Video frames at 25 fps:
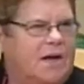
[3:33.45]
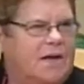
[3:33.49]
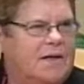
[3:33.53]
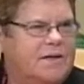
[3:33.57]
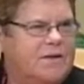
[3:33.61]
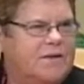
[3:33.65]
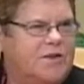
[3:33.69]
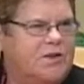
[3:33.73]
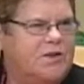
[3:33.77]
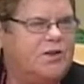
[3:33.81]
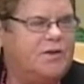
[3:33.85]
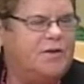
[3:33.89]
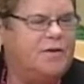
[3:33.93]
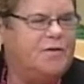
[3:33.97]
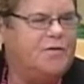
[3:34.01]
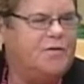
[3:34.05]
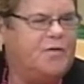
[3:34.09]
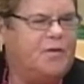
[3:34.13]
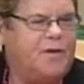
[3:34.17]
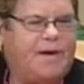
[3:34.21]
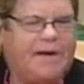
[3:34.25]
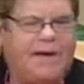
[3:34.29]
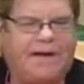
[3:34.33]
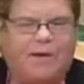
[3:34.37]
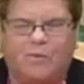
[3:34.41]

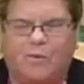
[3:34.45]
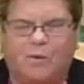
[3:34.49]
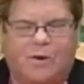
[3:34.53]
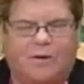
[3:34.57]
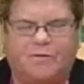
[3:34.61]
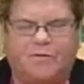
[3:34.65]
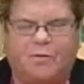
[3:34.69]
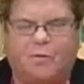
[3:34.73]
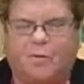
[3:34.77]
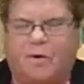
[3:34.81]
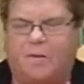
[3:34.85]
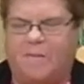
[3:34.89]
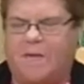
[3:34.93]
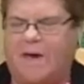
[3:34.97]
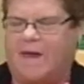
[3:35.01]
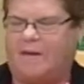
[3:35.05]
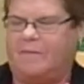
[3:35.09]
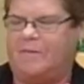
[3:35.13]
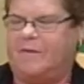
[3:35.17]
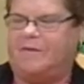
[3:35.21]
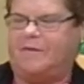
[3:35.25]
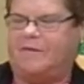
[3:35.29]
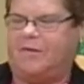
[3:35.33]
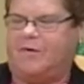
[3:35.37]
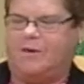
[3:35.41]
sugar-free, and we don't have to worry about them
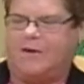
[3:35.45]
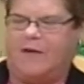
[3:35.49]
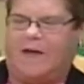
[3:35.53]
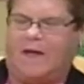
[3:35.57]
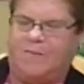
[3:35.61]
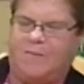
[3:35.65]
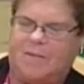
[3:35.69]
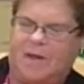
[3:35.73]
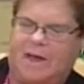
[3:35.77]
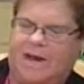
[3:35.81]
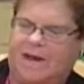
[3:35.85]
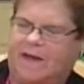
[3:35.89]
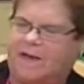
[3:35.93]
if they're diabetic.